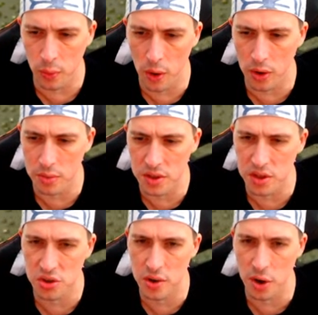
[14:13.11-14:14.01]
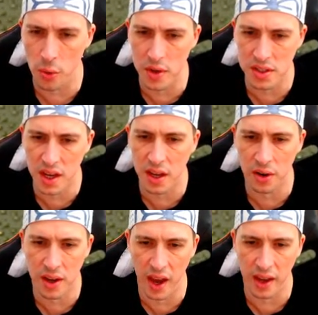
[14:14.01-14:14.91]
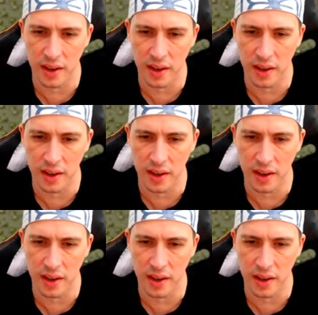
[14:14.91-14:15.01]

Welcome to the stream. No whiskey? Okay.